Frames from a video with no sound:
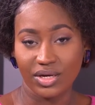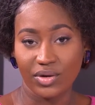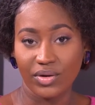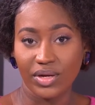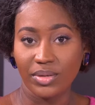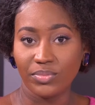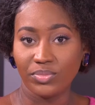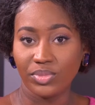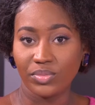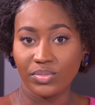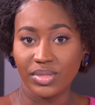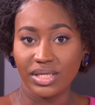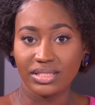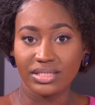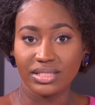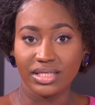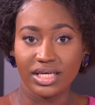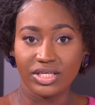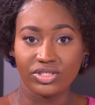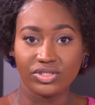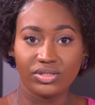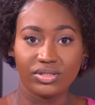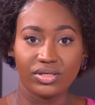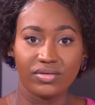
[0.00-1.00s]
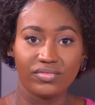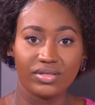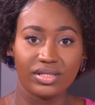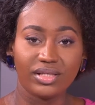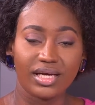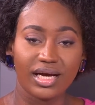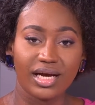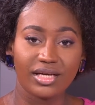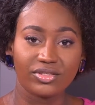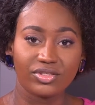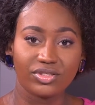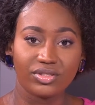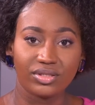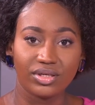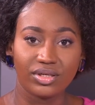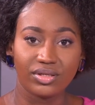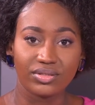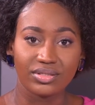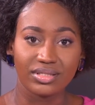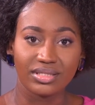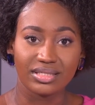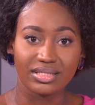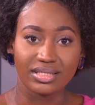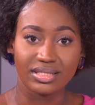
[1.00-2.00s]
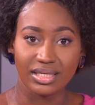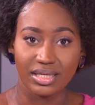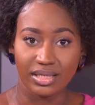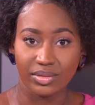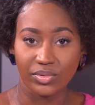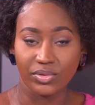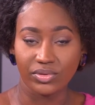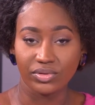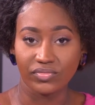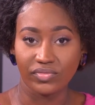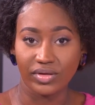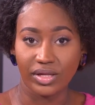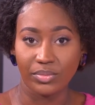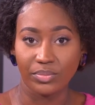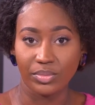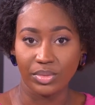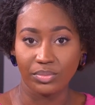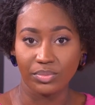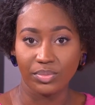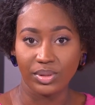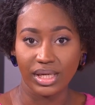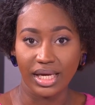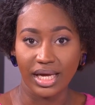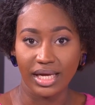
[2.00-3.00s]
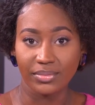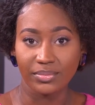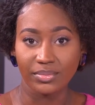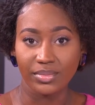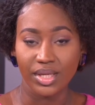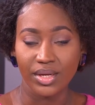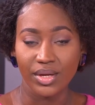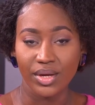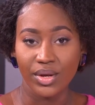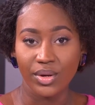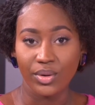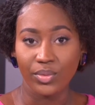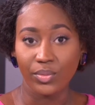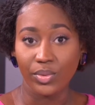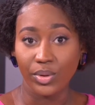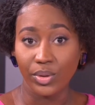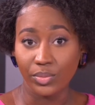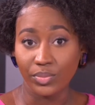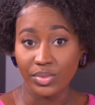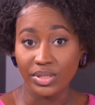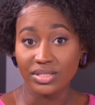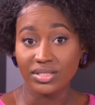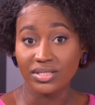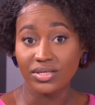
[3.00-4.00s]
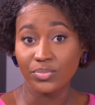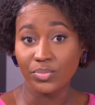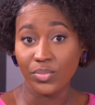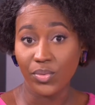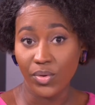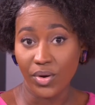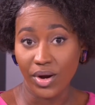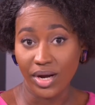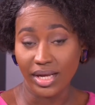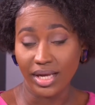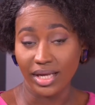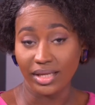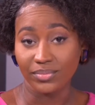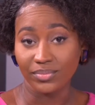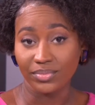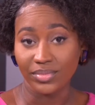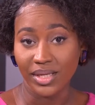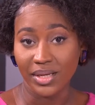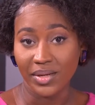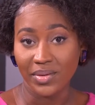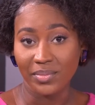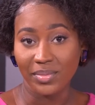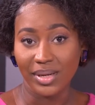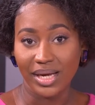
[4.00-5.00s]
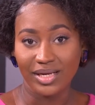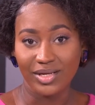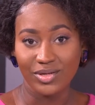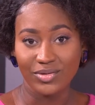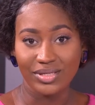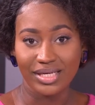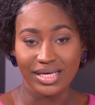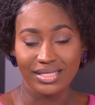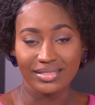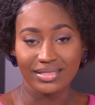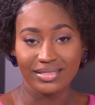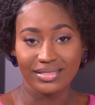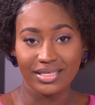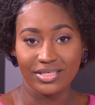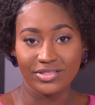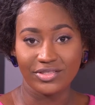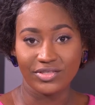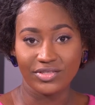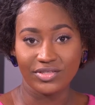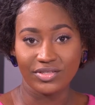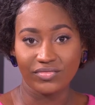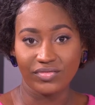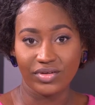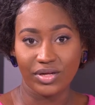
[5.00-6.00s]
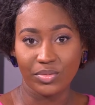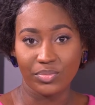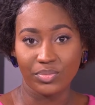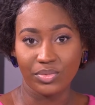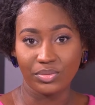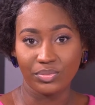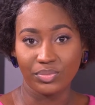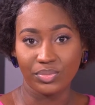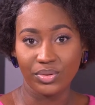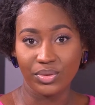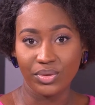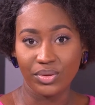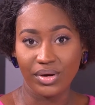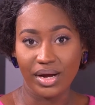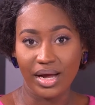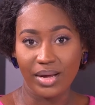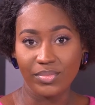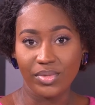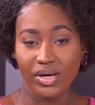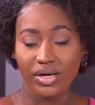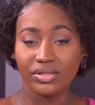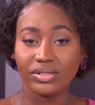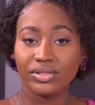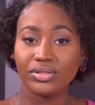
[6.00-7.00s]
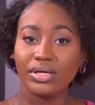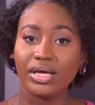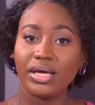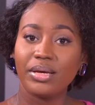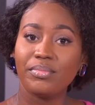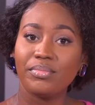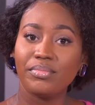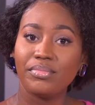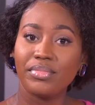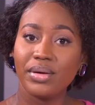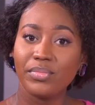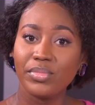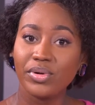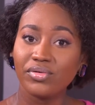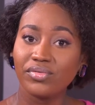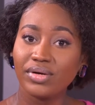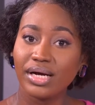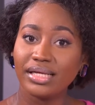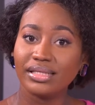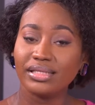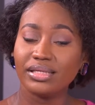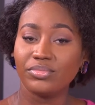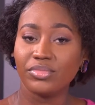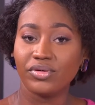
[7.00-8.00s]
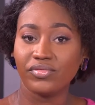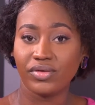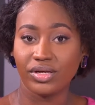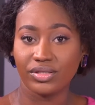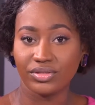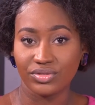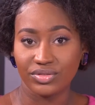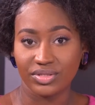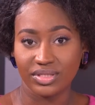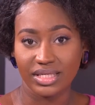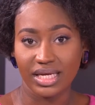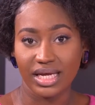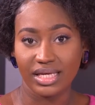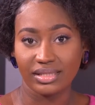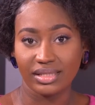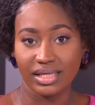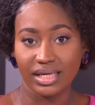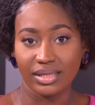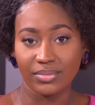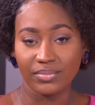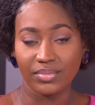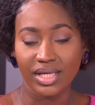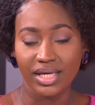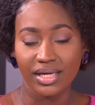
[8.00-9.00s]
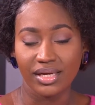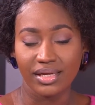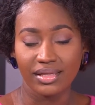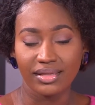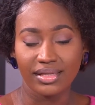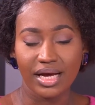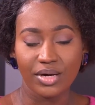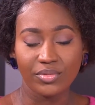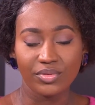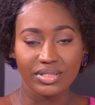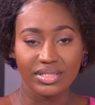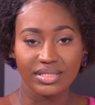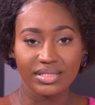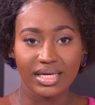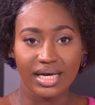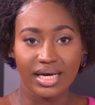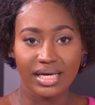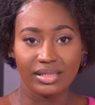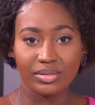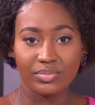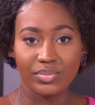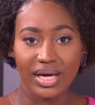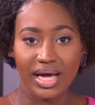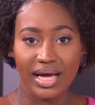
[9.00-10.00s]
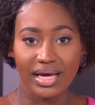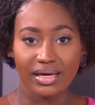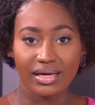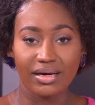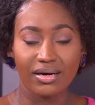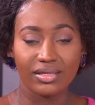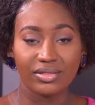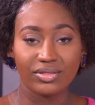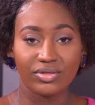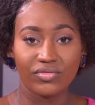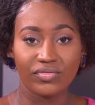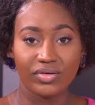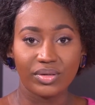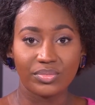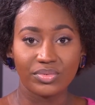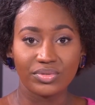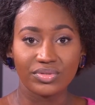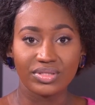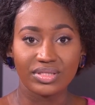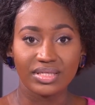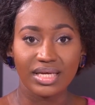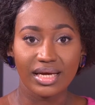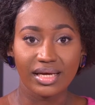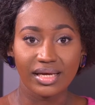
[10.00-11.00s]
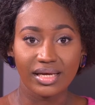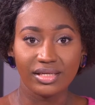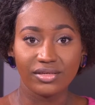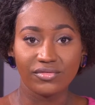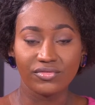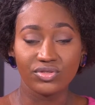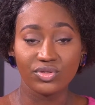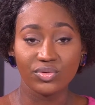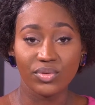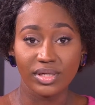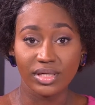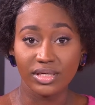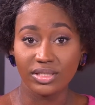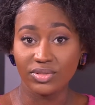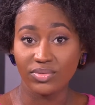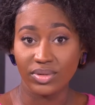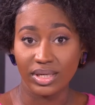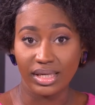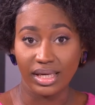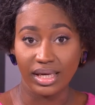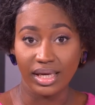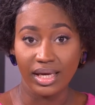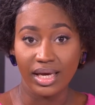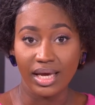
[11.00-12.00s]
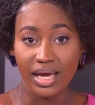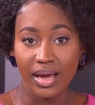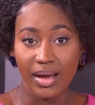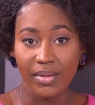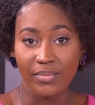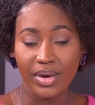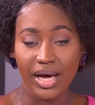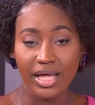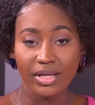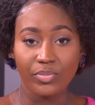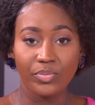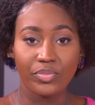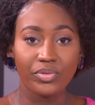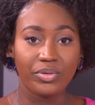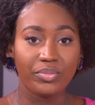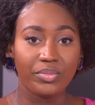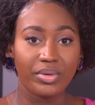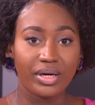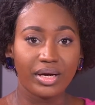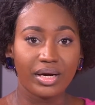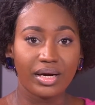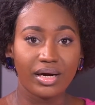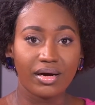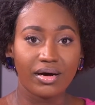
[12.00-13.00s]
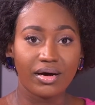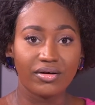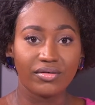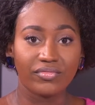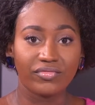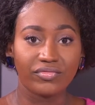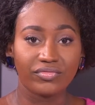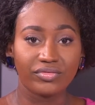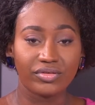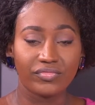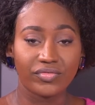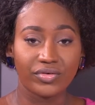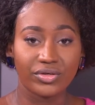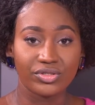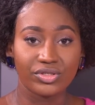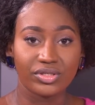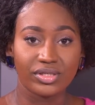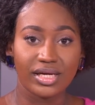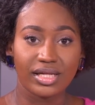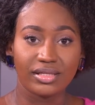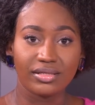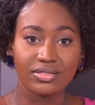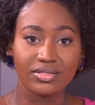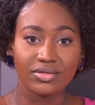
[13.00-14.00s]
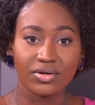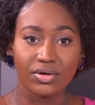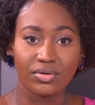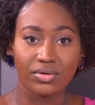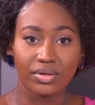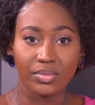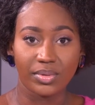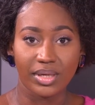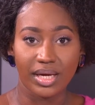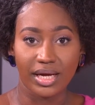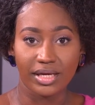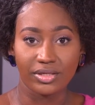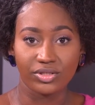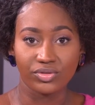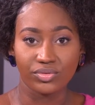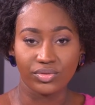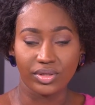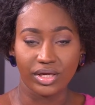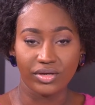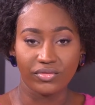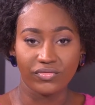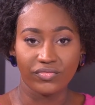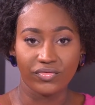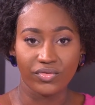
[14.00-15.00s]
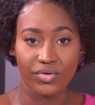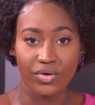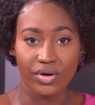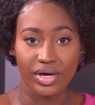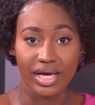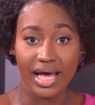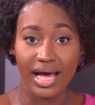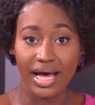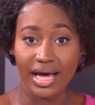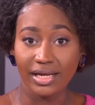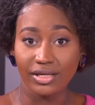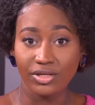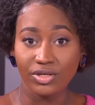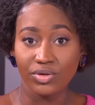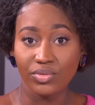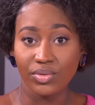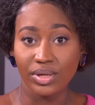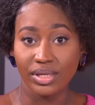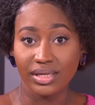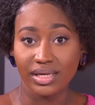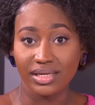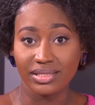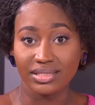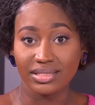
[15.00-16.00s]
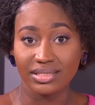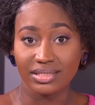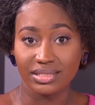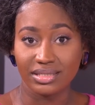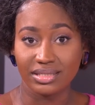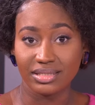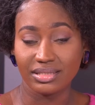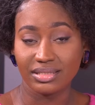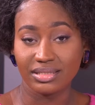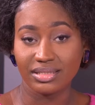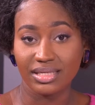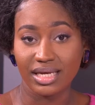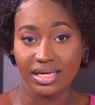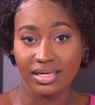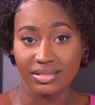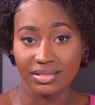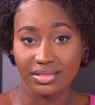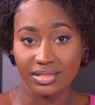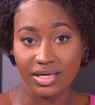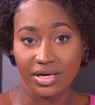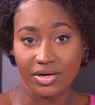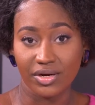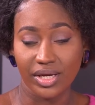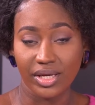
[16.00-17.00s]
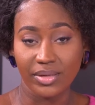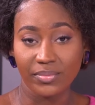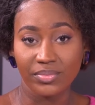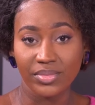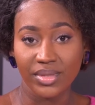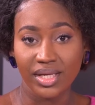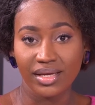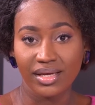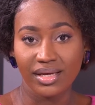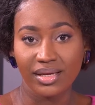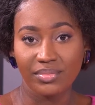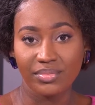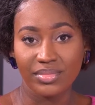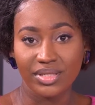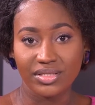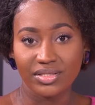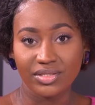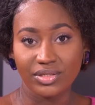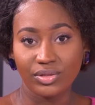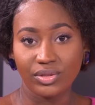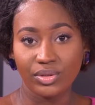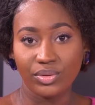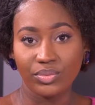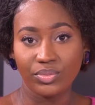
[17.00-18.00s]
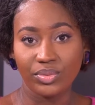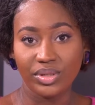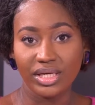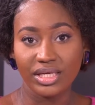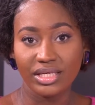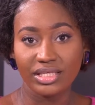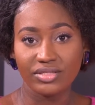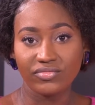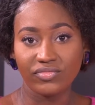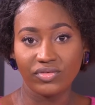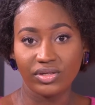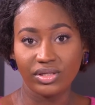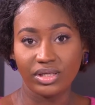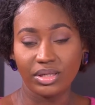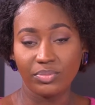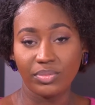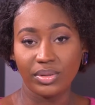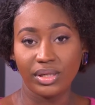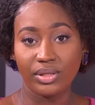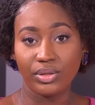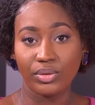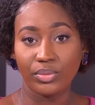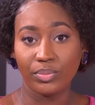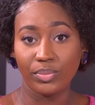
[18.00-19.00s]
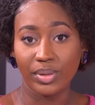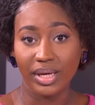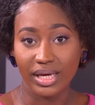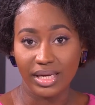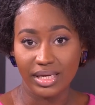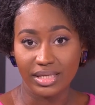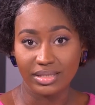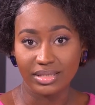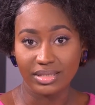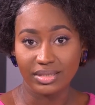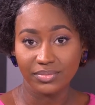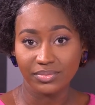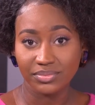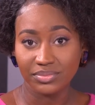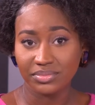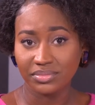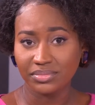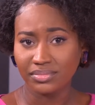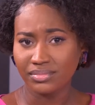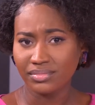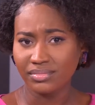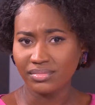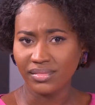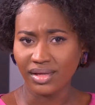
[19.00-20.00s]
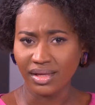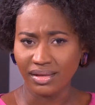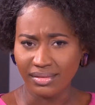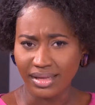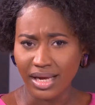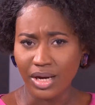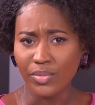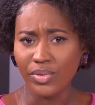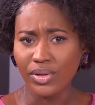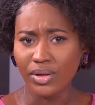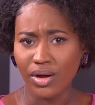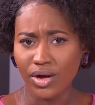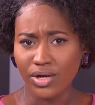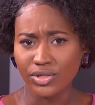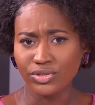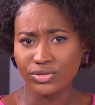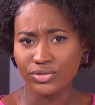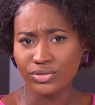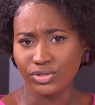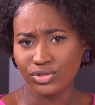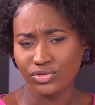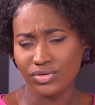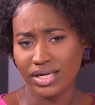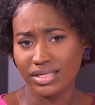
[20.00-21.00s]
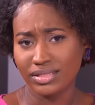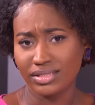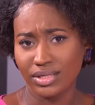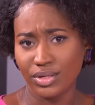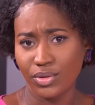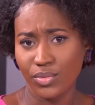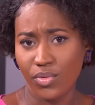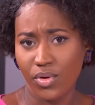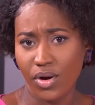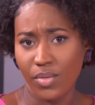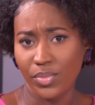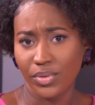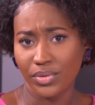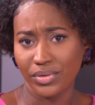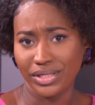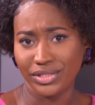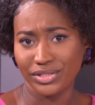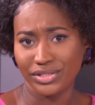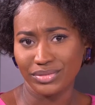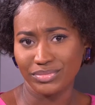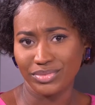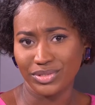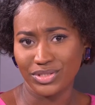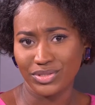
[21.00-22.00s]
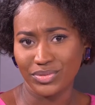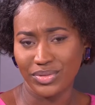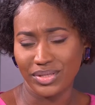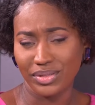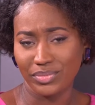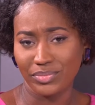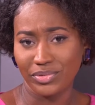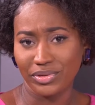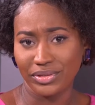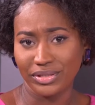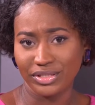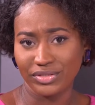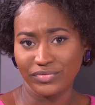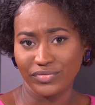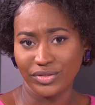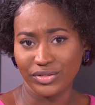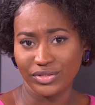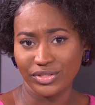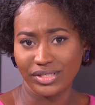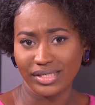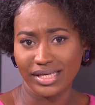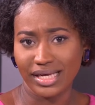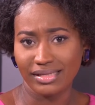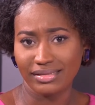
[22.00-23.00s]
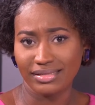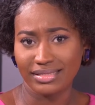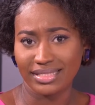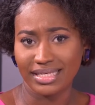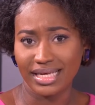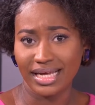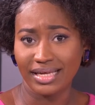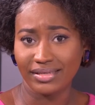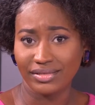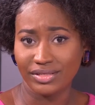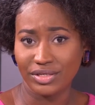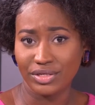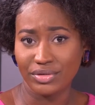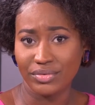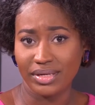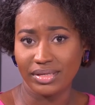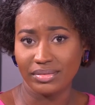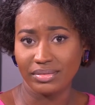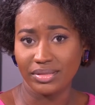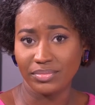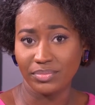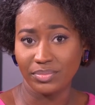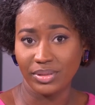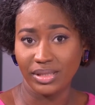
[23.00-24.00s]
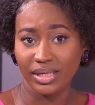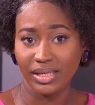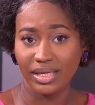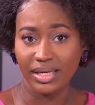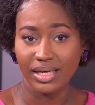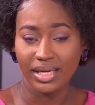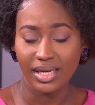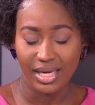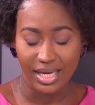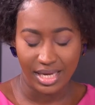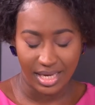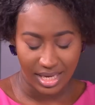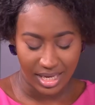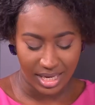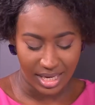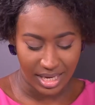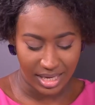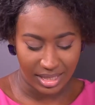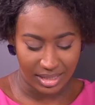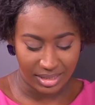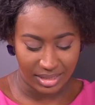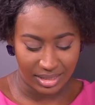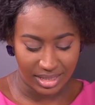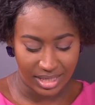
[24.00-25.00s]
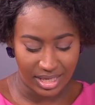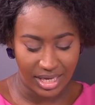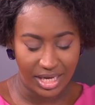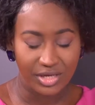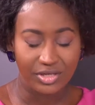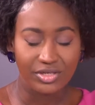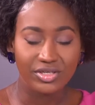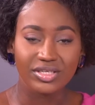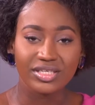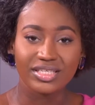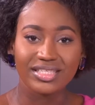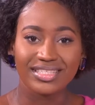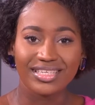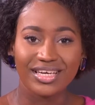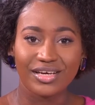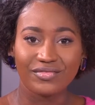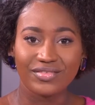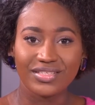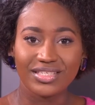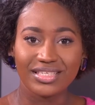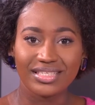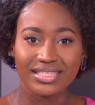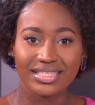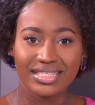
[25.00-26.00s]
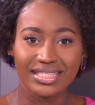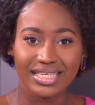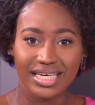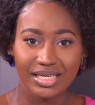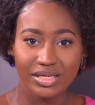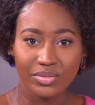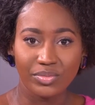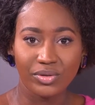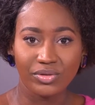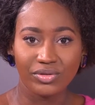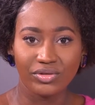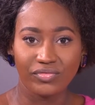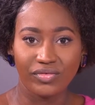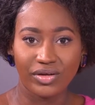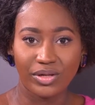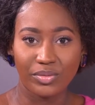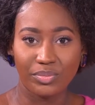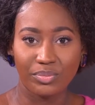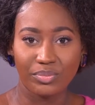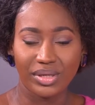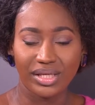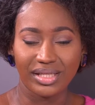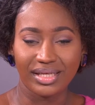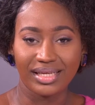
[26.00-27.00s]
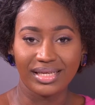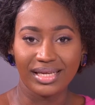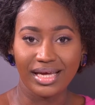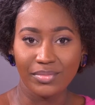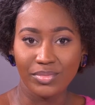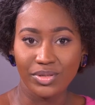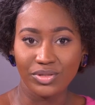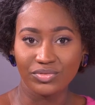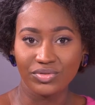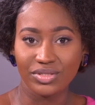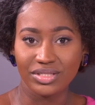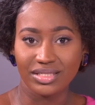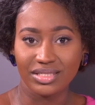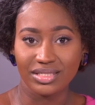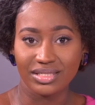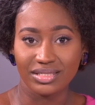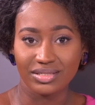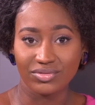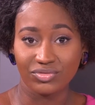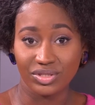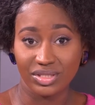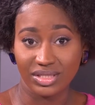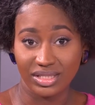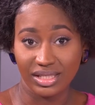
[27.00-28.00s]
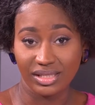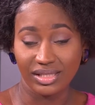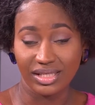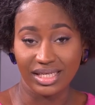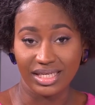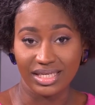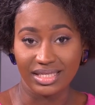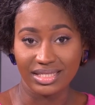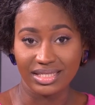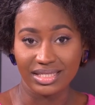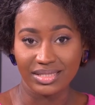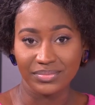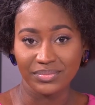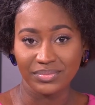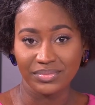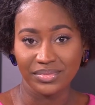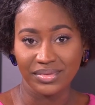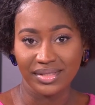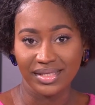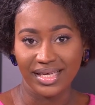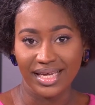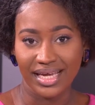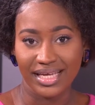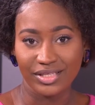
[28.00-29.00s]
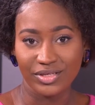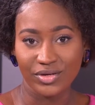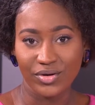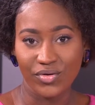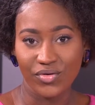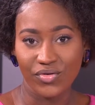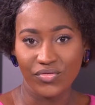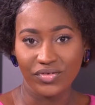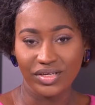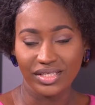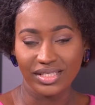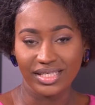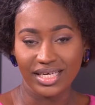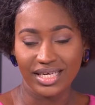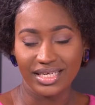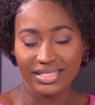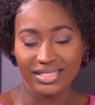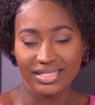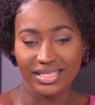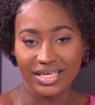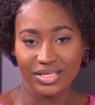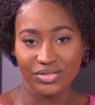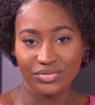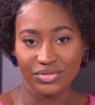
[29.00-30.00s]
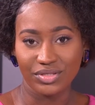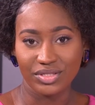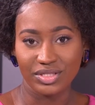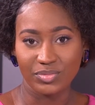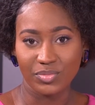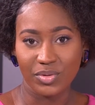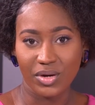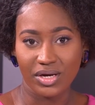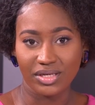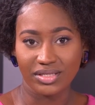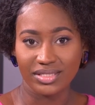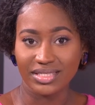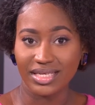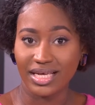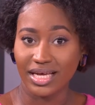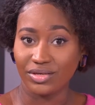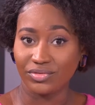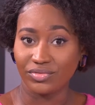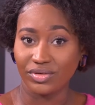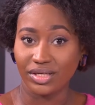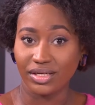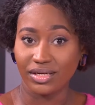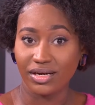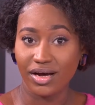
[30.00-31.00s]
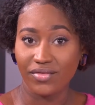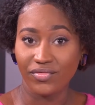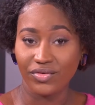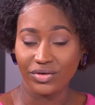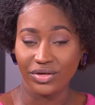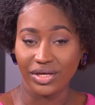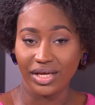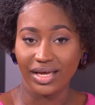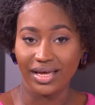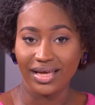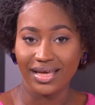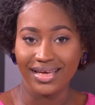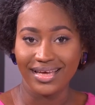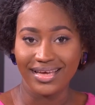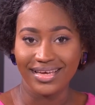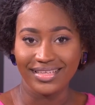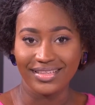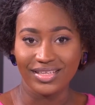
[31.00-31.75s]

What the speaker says: Now, implementation of the National Sustainable Development Plan will be supported by the United Nations Development Program under a Memorandum of Understanding that was signed back on November 2nd of 2020 by the Premier of the Virgin Islands, Honorable Andrew A. Foy, and UN Assistant Secretary, Mr. Luis Felipe Lopez, that will also strengthen cooperation between the British Virgin Islands and the UNDP in the areas of sustainable development, climate resilience, and COVID-19 response and recovery.